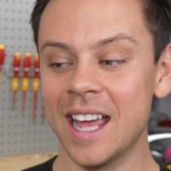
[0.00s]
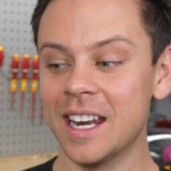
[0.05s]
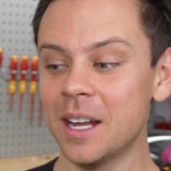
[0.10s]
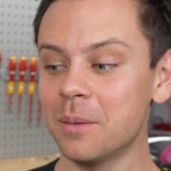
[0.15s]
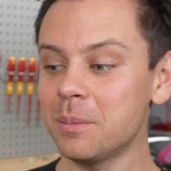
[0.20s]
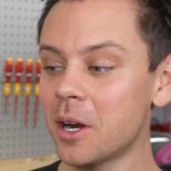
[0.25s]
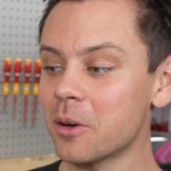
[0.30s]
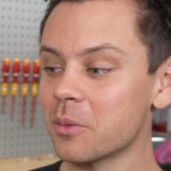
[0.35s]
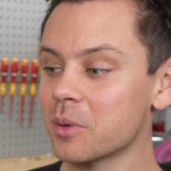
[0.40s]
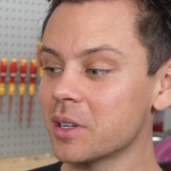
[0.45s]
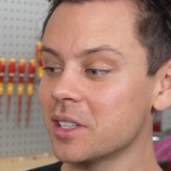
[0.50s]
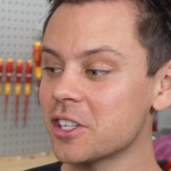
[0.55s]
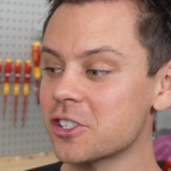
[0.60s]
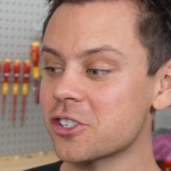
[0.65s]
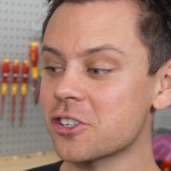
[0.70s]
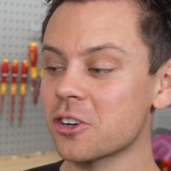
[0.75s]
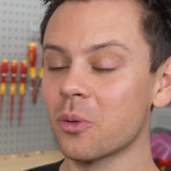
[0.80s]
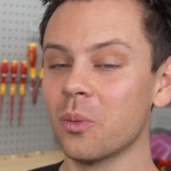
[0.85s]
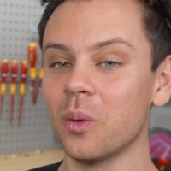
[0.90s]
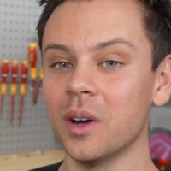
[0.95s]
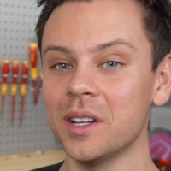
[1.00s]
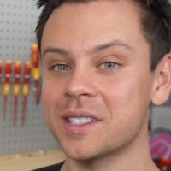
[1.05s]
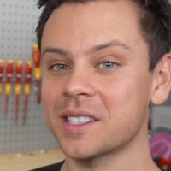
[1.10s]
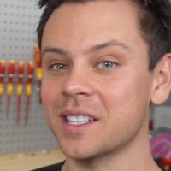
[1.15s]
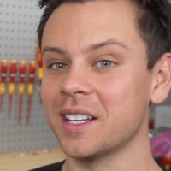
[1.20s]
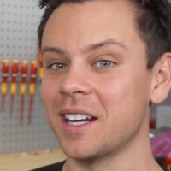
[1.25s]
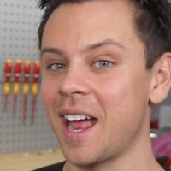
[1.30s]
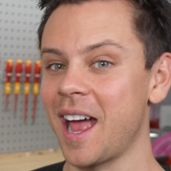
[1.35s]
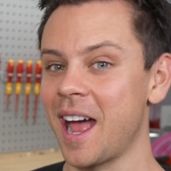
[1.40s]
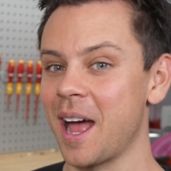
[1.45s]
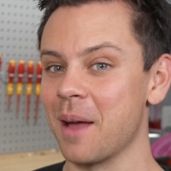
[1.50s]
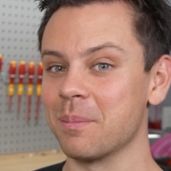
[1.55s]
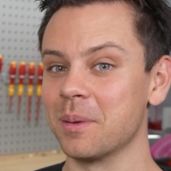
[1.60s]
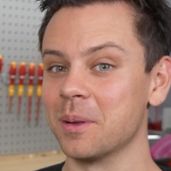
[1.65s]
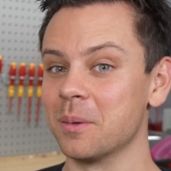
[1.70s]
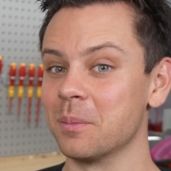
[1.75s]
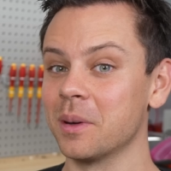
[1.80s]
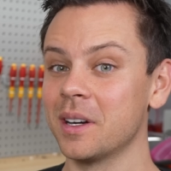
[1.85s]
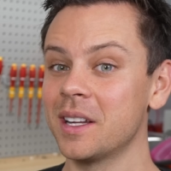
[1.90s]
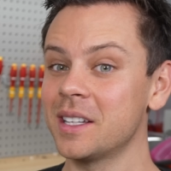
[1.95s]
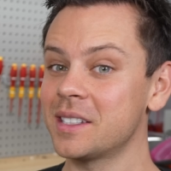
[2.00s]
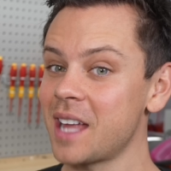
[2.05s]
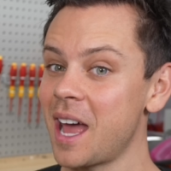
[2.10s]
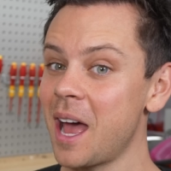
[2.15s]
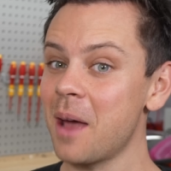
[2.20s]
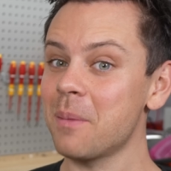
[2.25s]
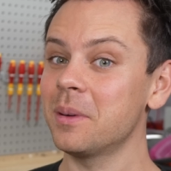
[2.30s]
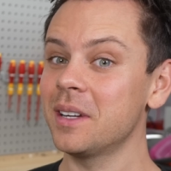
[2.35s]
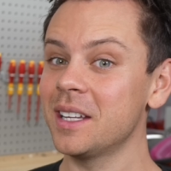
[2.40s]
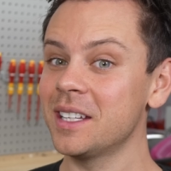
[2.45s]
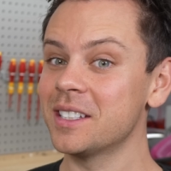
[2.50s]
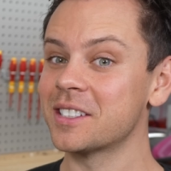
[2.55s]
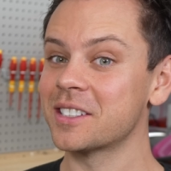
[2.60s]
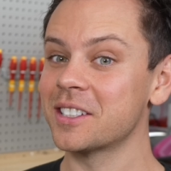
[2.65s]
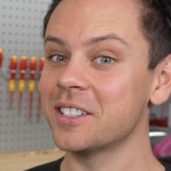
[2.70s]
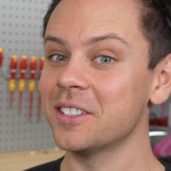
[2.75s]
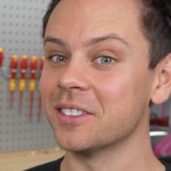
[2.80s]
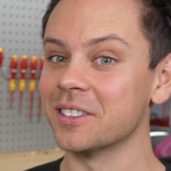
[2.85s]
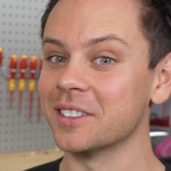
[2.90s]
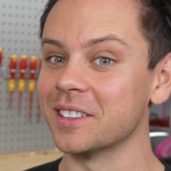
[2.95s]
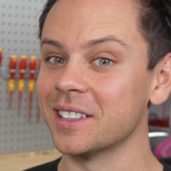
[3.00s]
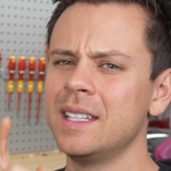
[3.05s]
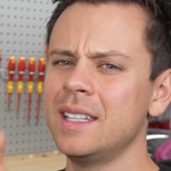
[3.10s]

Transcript: And I'm not really sure what's going to happen, but it's happening soon.